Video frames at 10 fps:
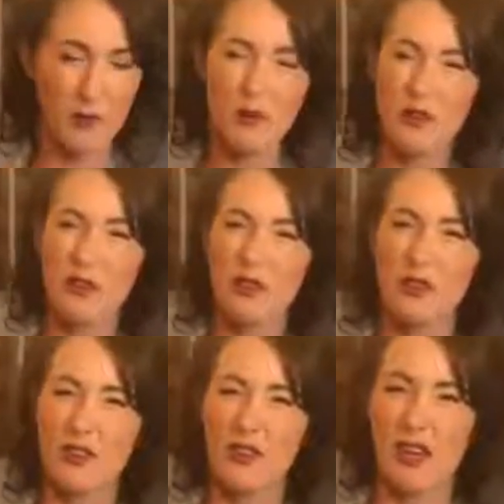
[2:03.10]
I'm not a very
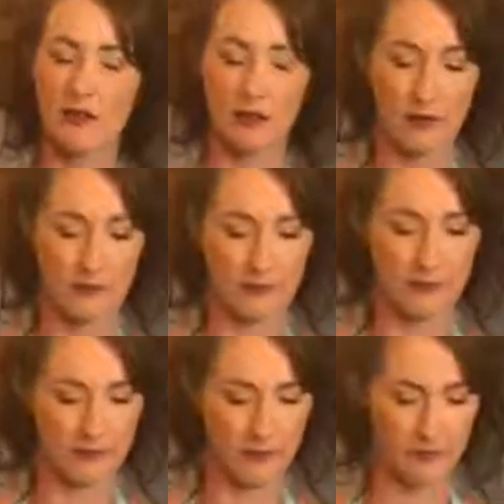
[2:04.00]
good gardener.
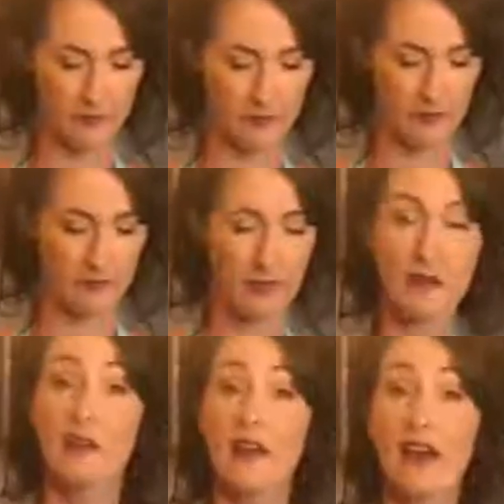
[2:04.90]
Hello Craig, Craig's
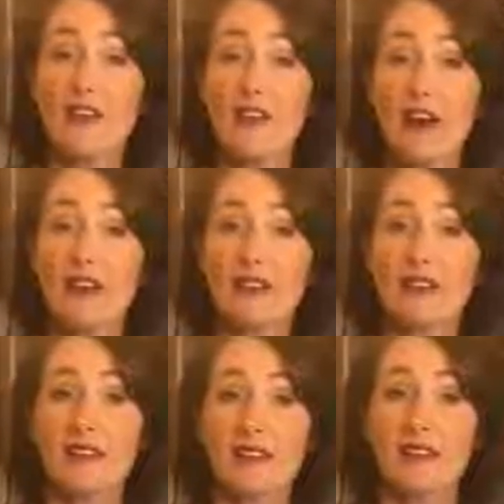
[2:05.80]
joining from hey, Craig. New
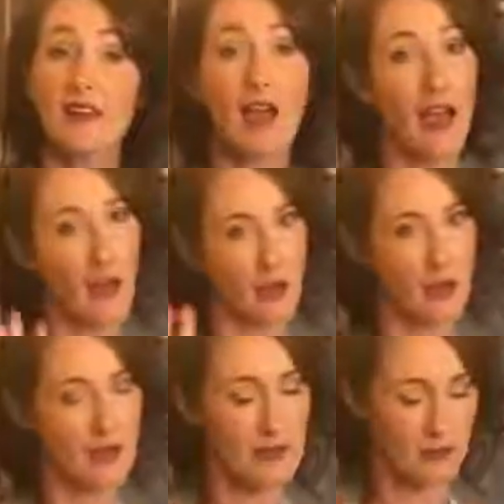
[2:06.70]
Plymouth. How Hello.
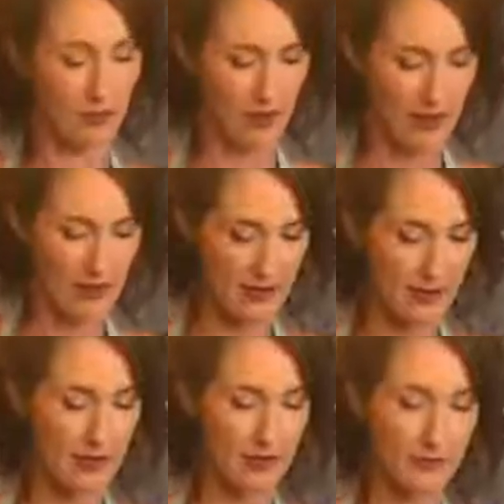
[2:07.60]
are you, Craig? And
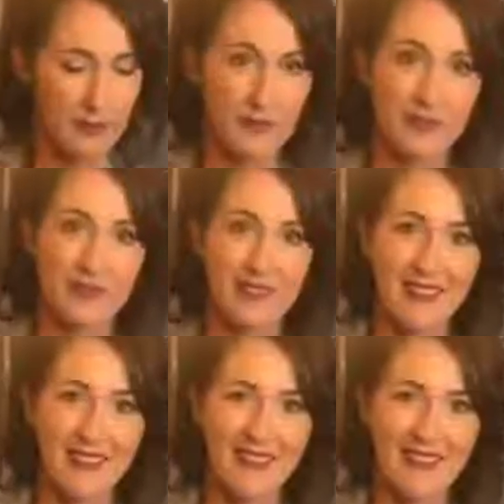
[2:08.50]
Mel's coming in from
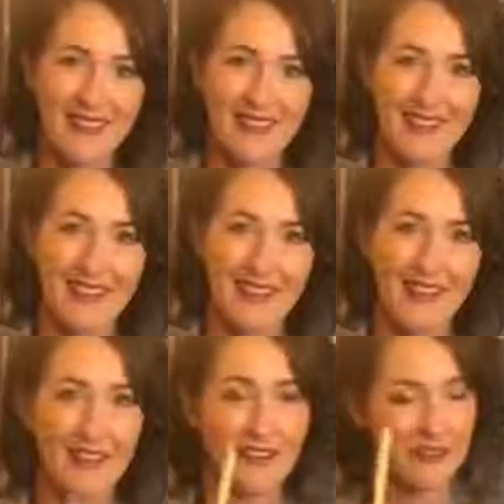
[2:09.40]
Dunedin, Mel
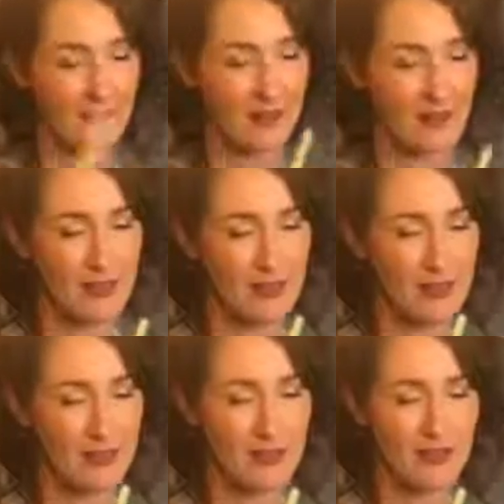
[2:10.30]
Hanley. Very Hello,
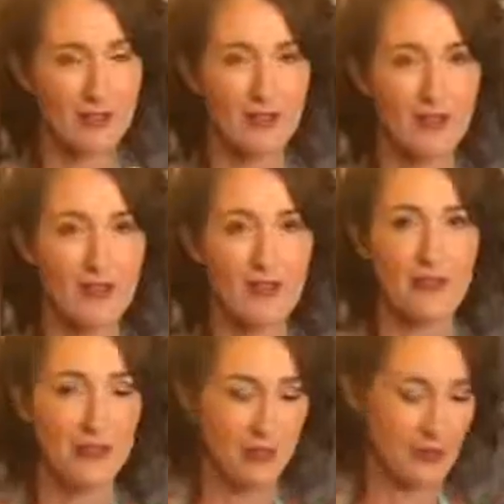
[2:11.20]
good, Mel.
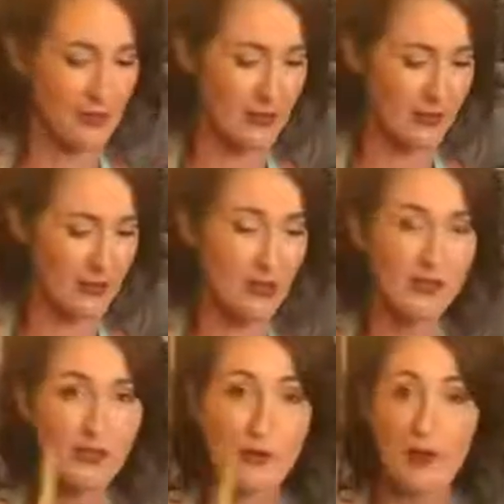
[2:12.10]
very good. Thank
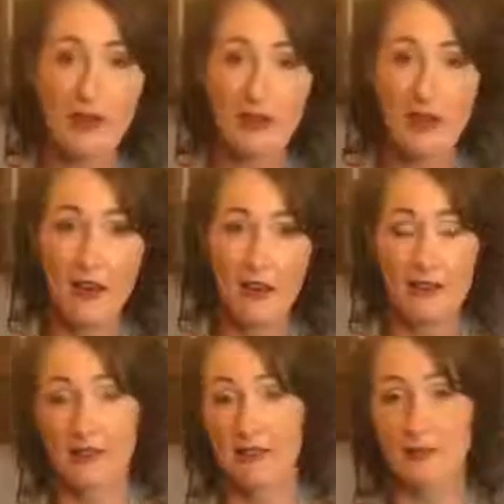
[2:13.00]
What's the weather up.
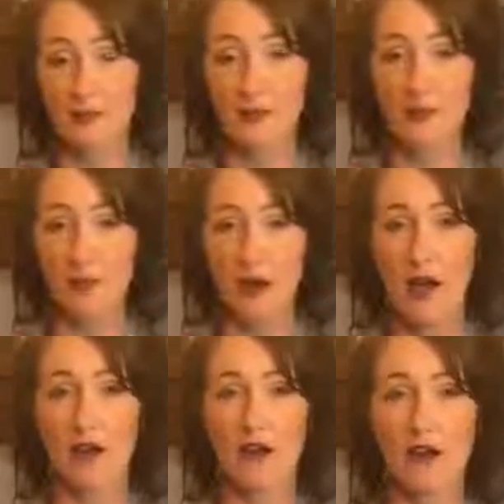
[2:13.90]
like where you
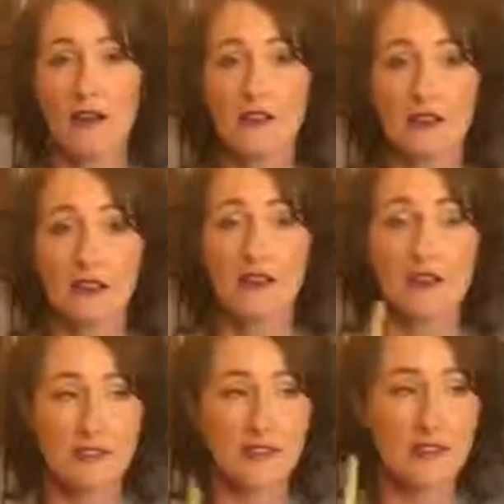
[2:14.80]
are, guys? Uh,
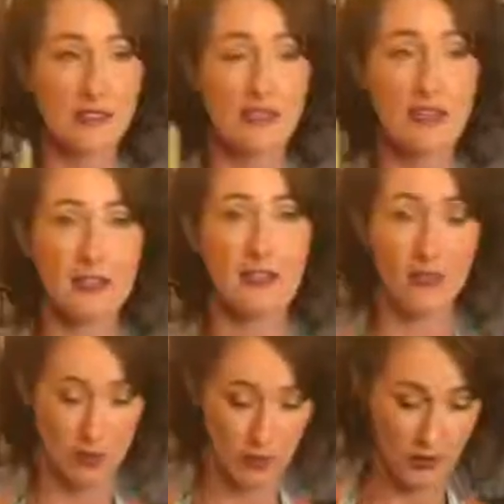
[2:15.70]
today,
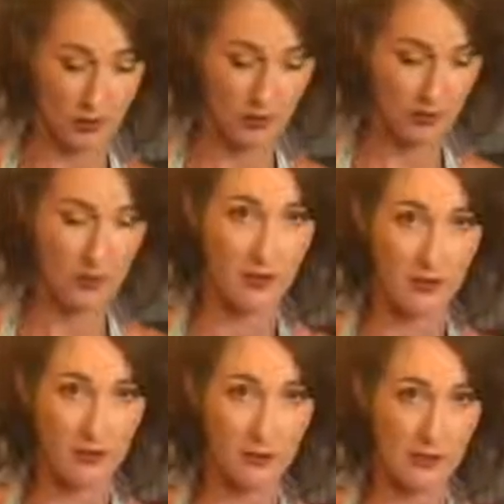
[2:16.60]
touch wood,
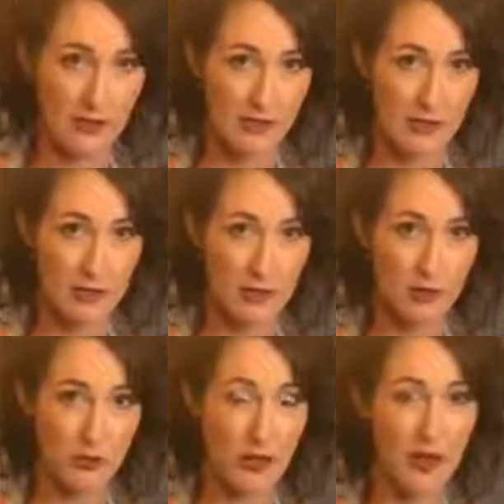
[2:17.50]
we seem
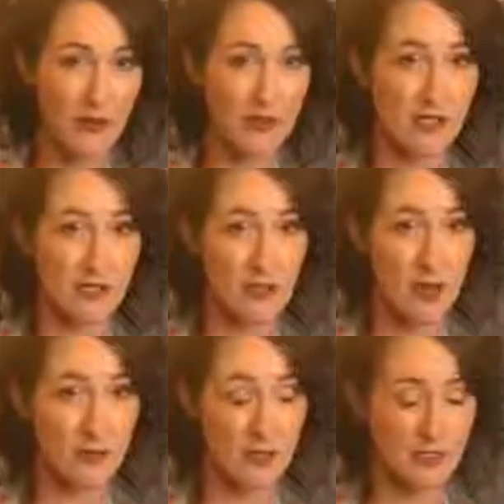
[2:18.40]
to have
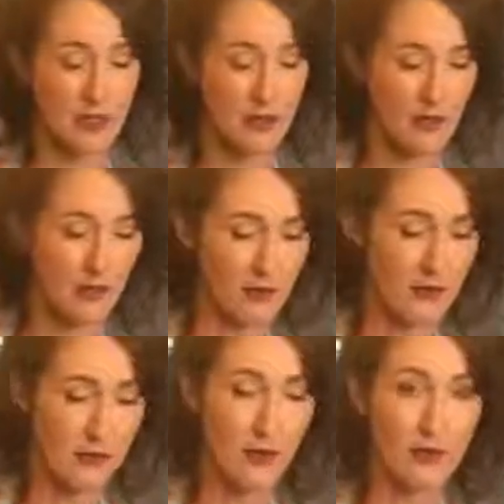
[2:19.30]
escaped a cyclone,
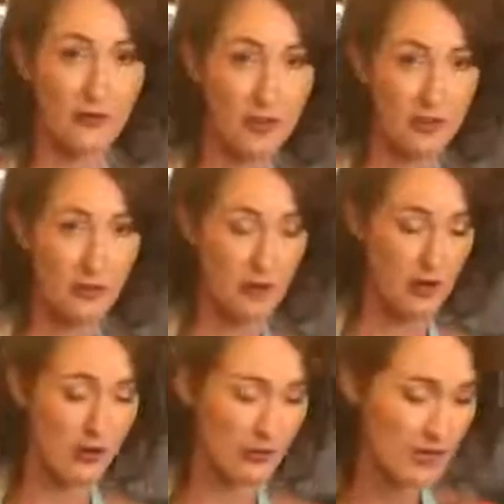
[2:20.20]
so fingers
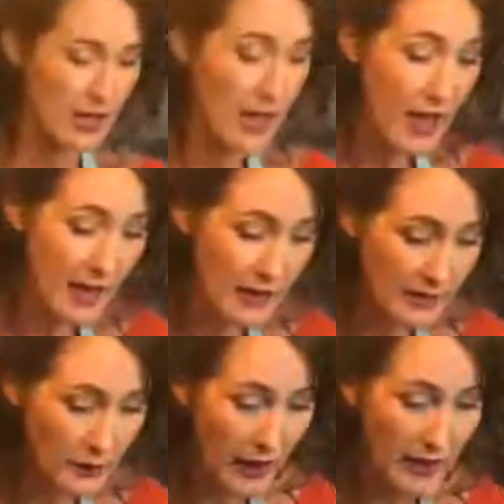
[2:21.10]
crossed.
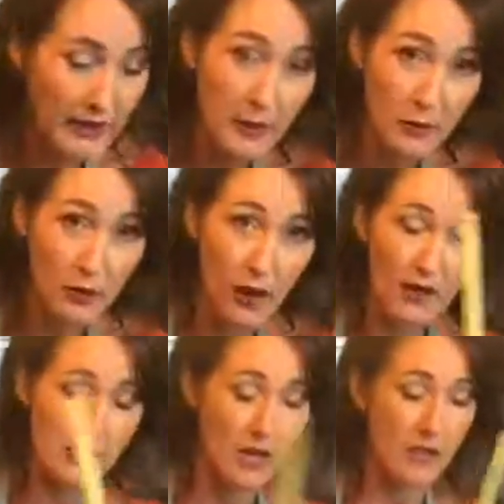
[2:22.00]
Anyway,
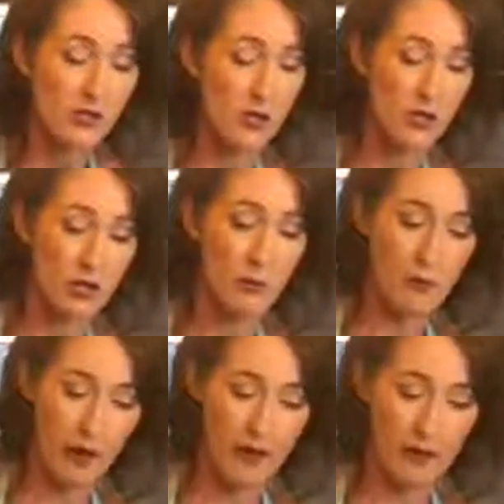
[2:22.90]
lemongrass. So you can
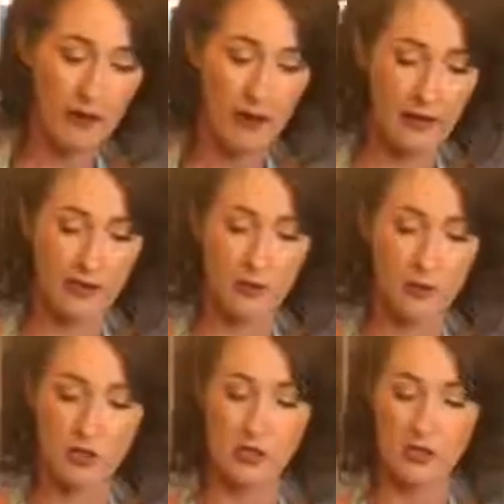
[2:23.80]
buy it like this,
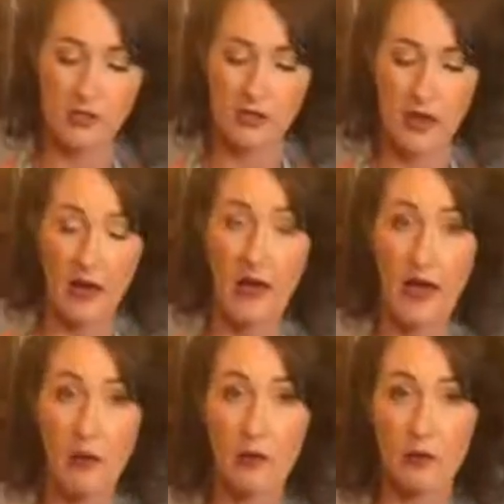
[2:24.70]
which is uh,
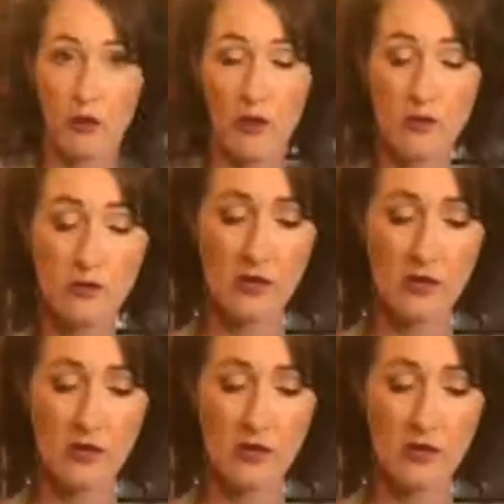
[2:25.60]
how it grows,